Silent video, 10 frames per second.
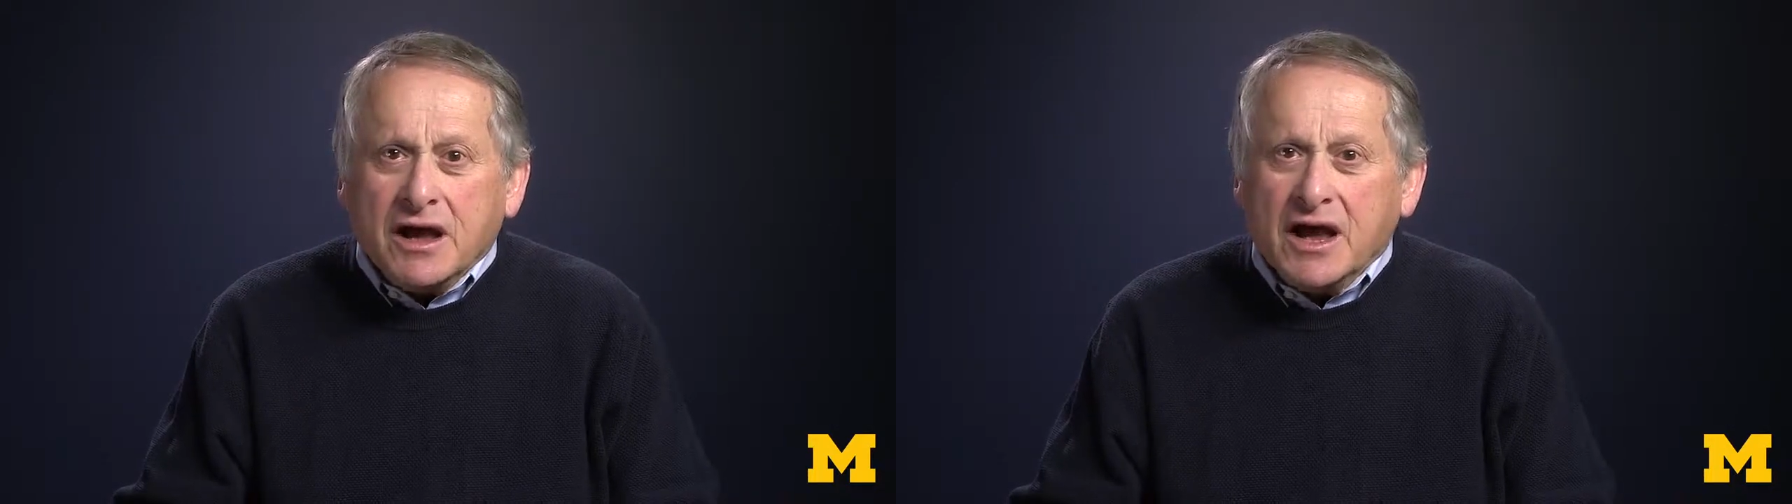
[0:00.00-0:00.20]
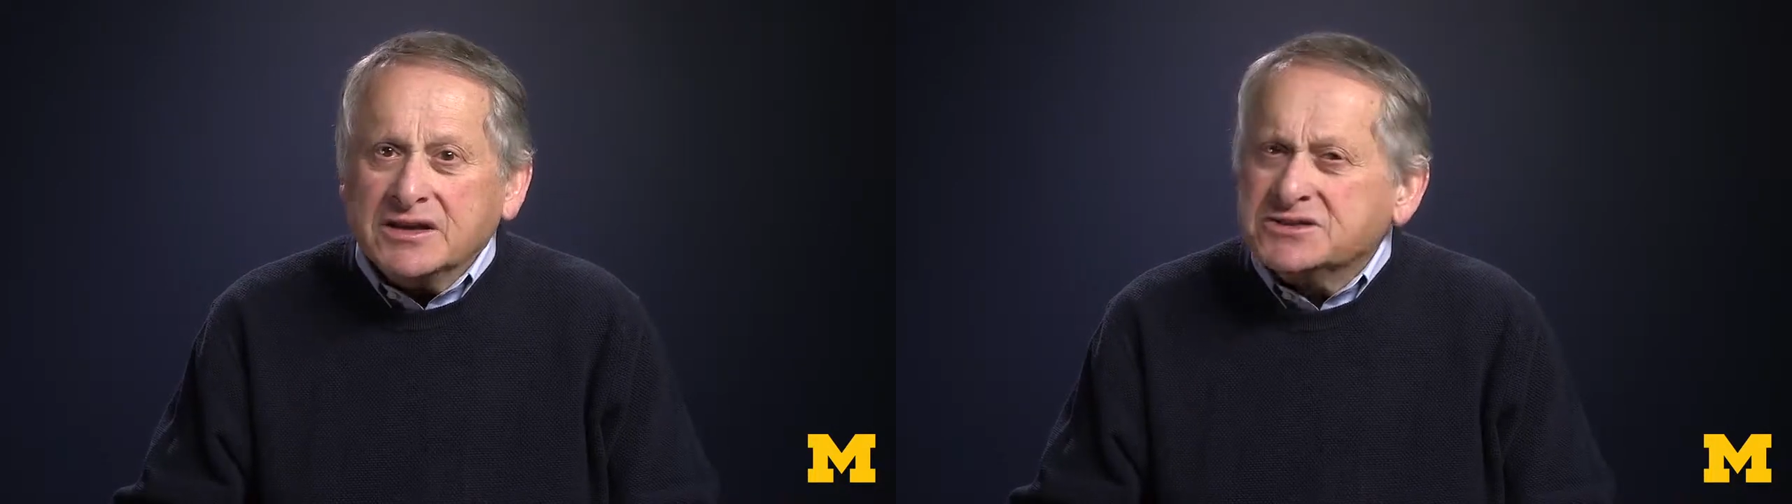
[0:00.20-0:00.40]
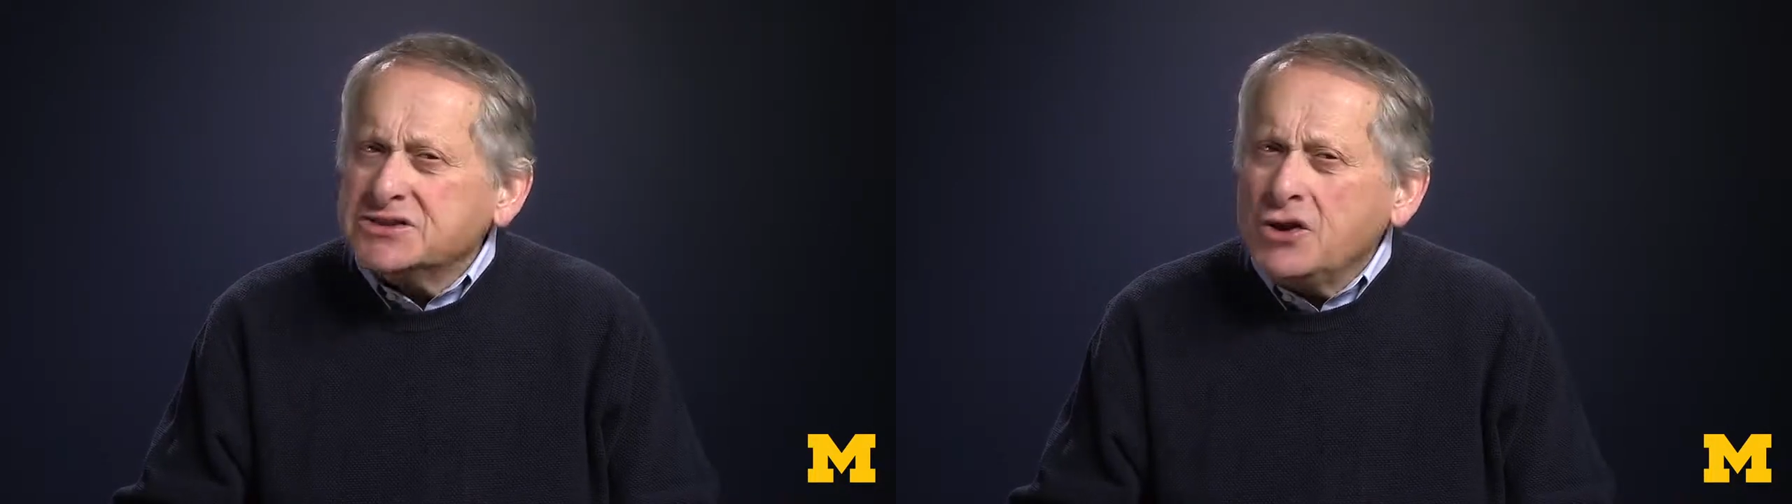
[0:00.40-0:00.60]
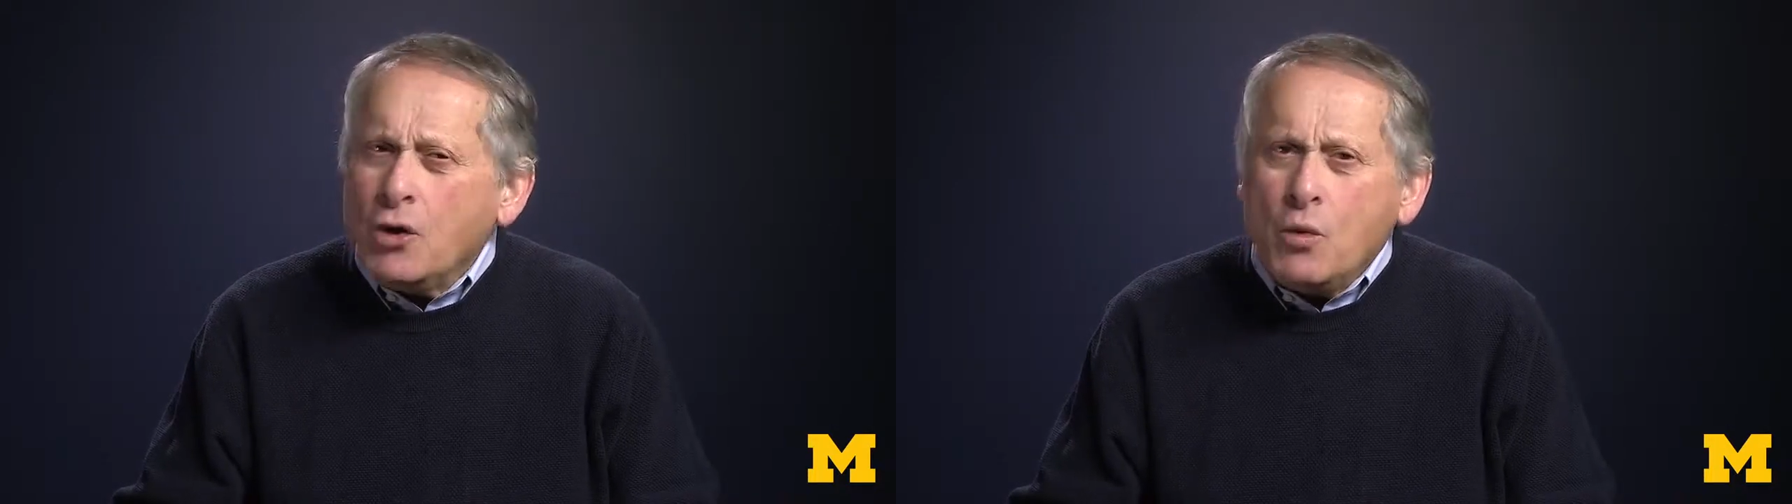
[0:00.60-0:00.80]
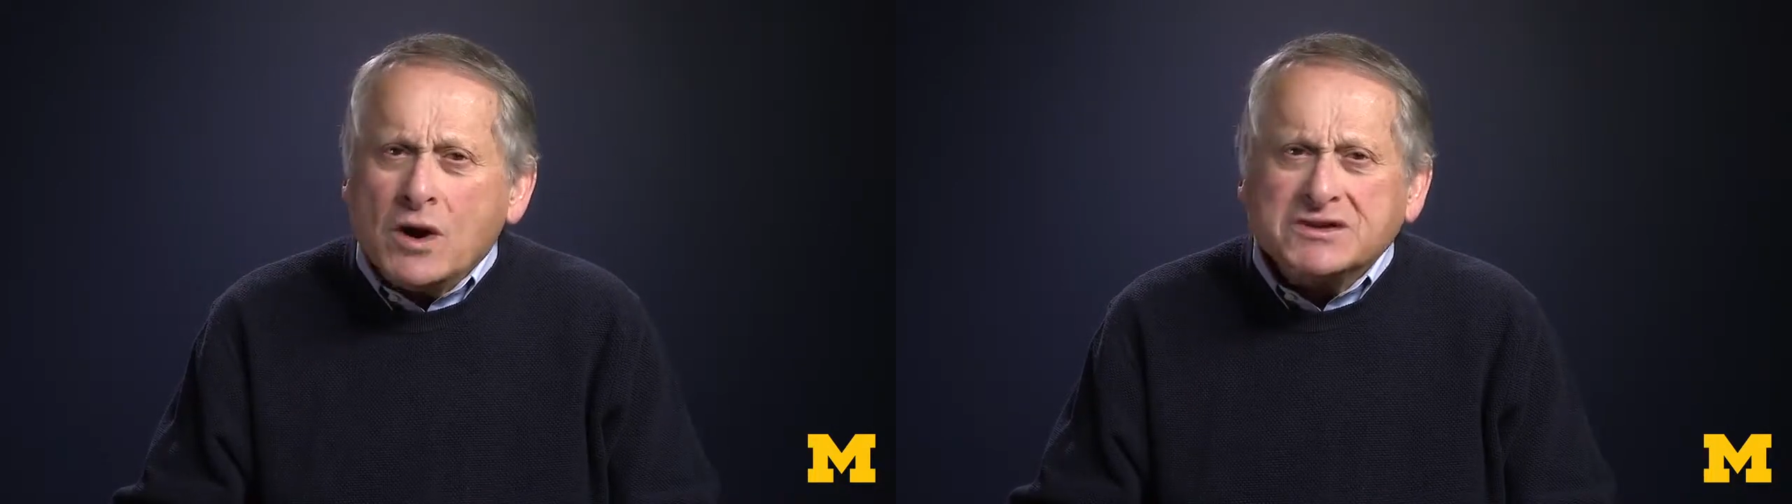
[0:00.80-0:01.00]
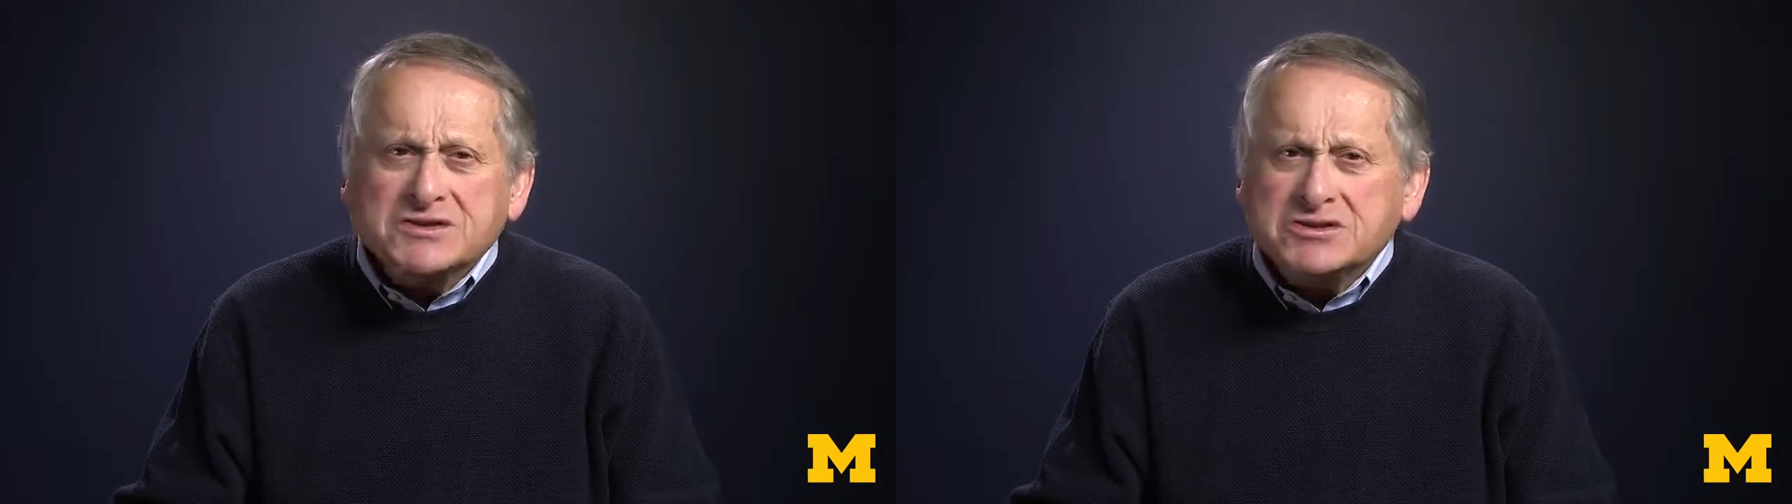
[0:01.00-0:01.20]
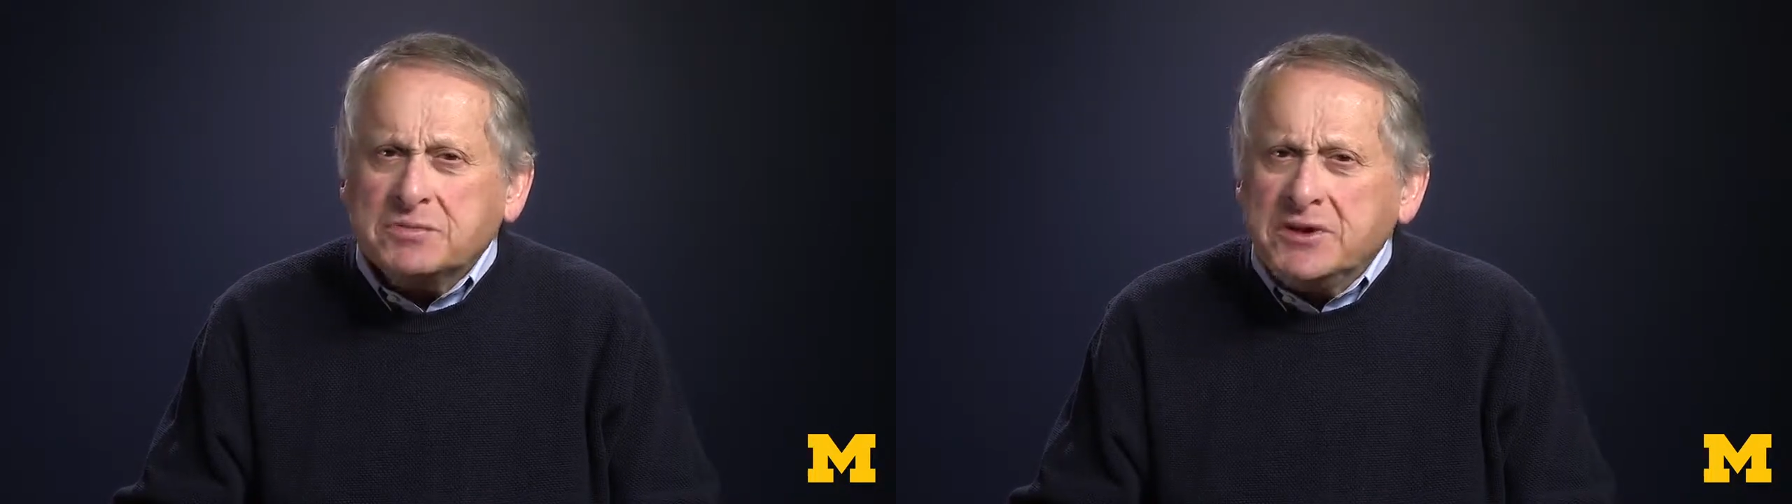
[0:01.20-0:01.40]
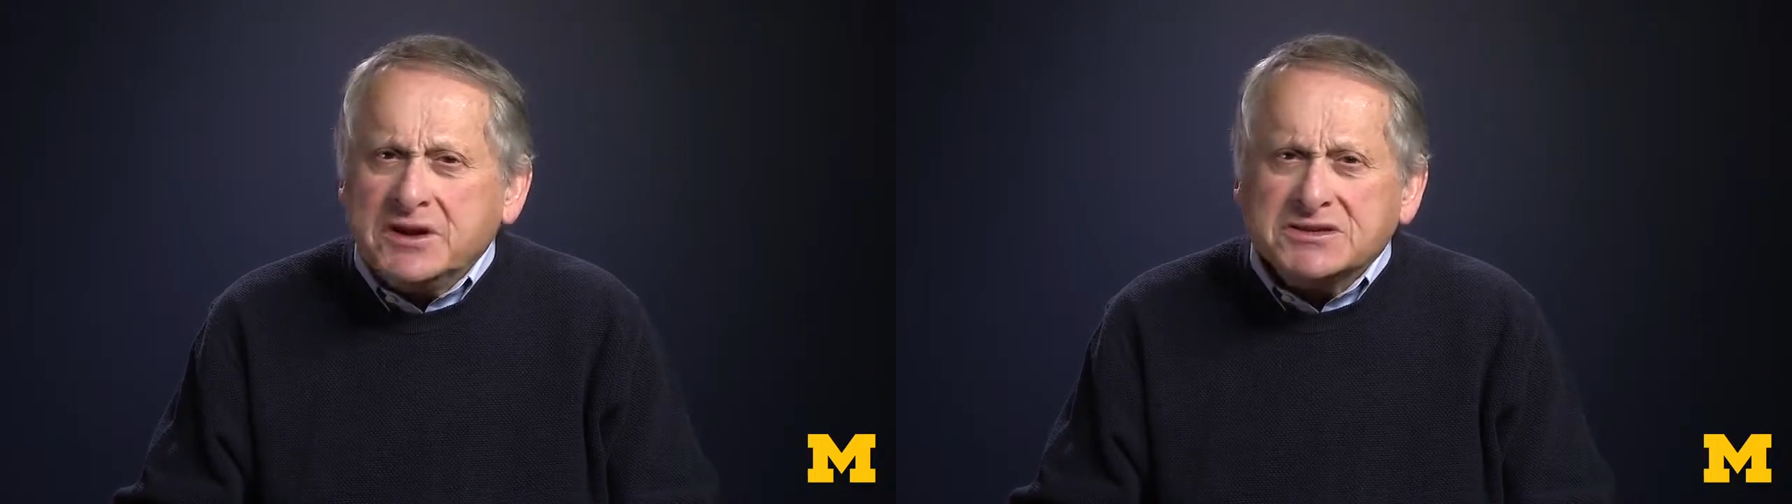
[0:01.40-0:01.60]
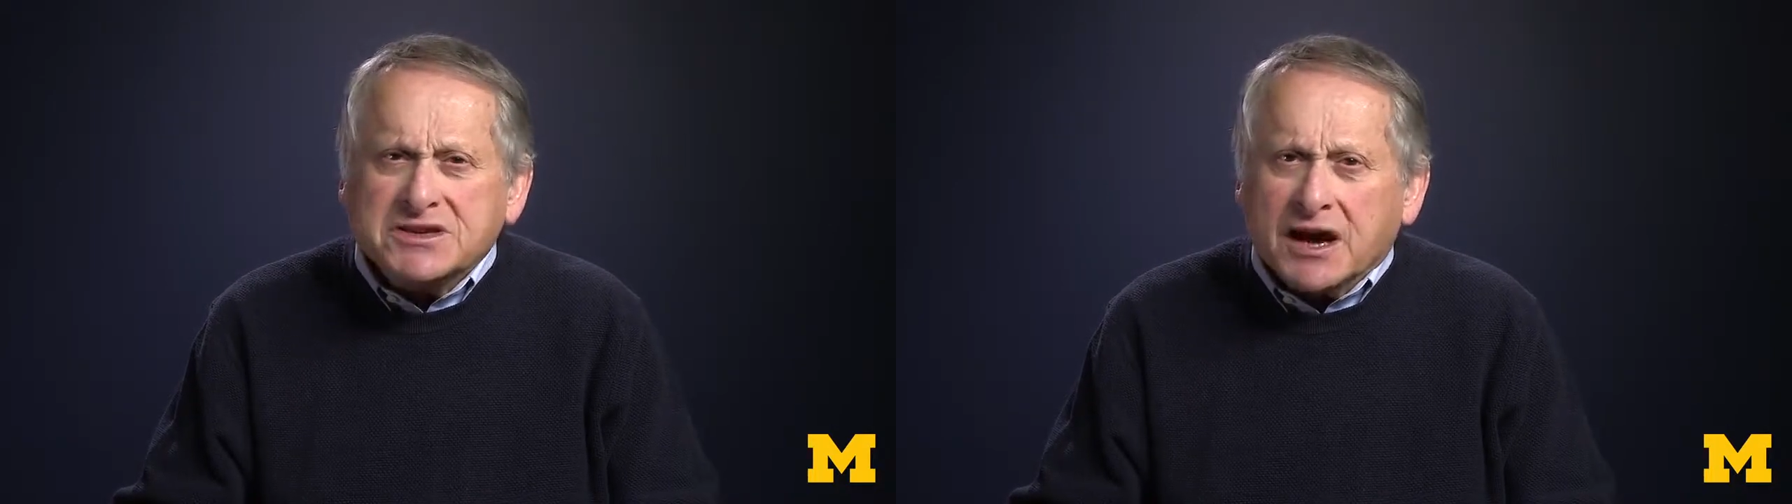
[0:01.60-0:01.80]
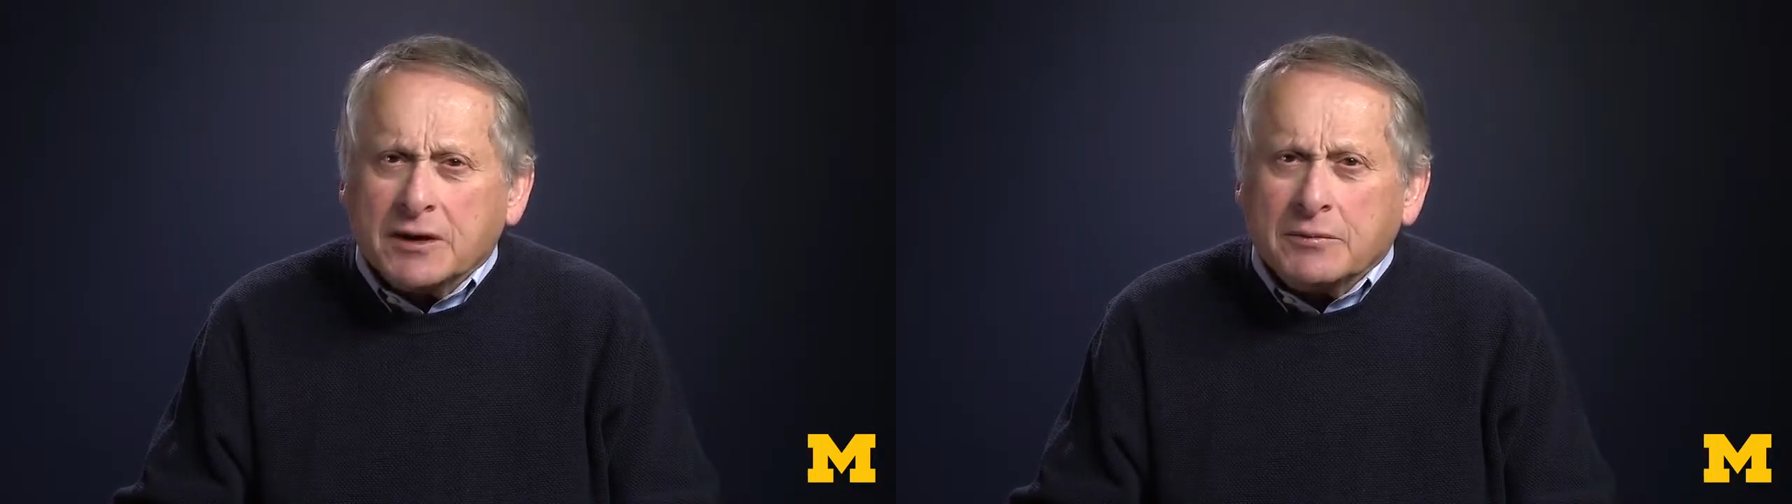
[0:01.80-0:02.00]
and no one speaks
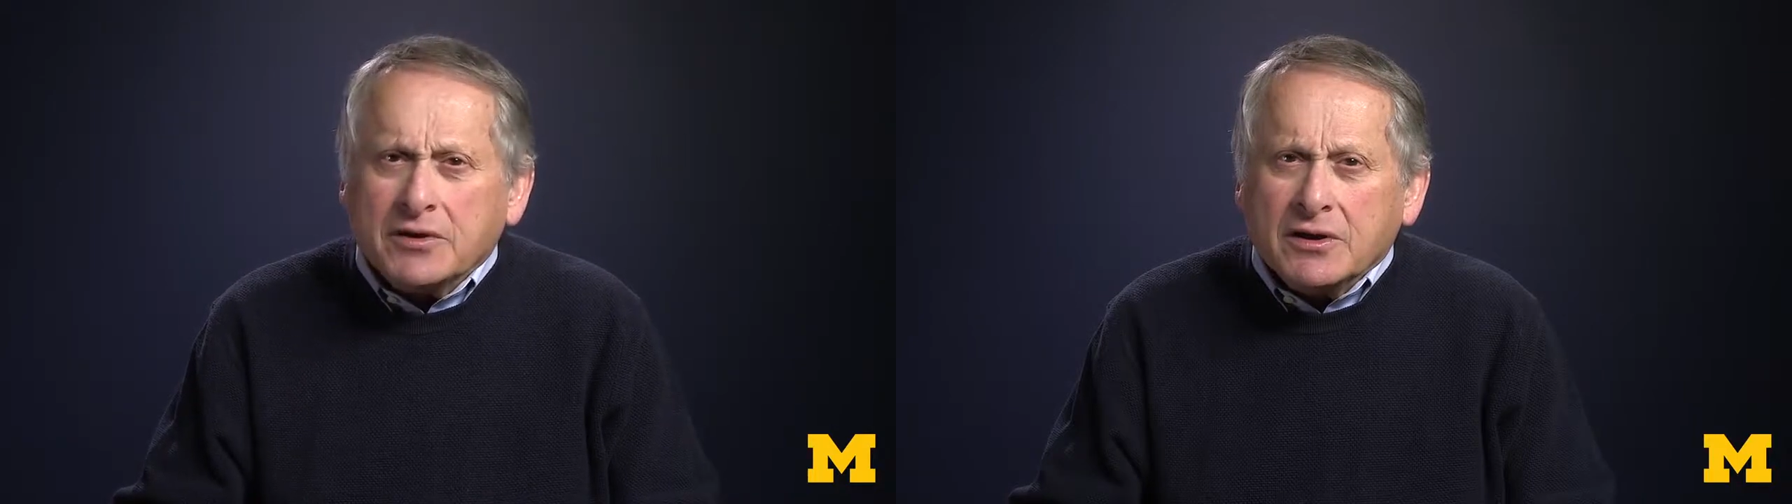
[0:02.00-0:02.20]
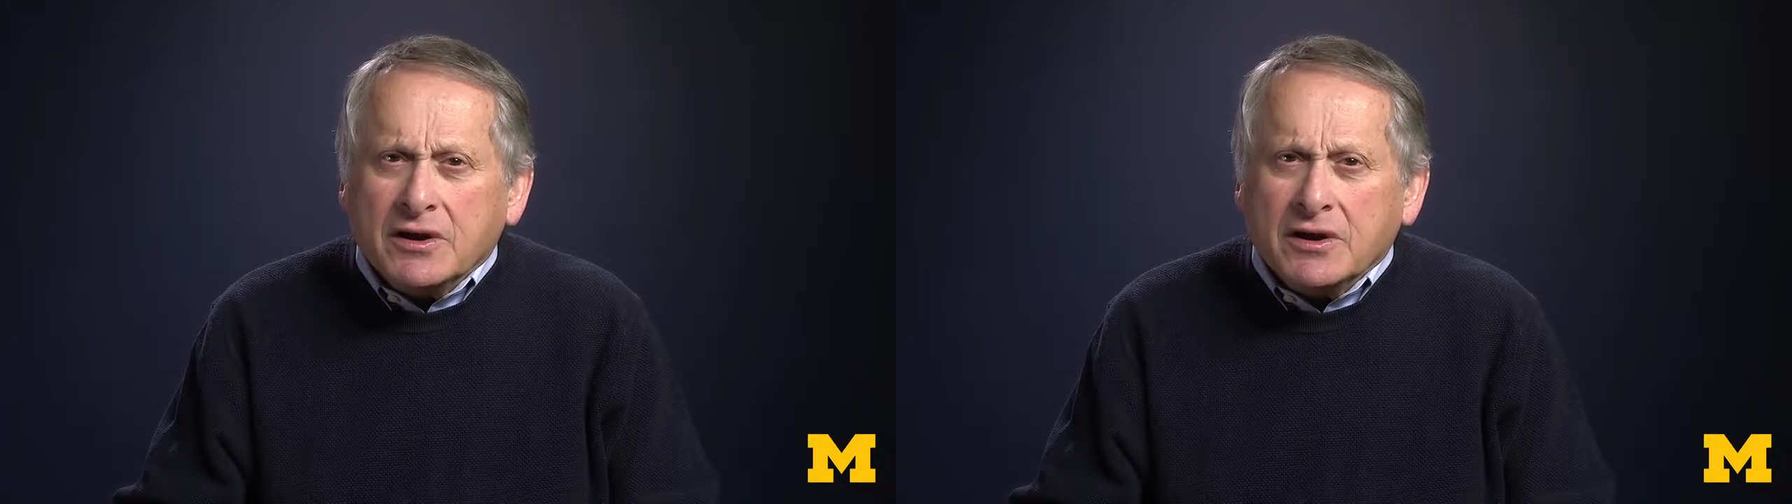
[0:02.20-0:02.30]
up,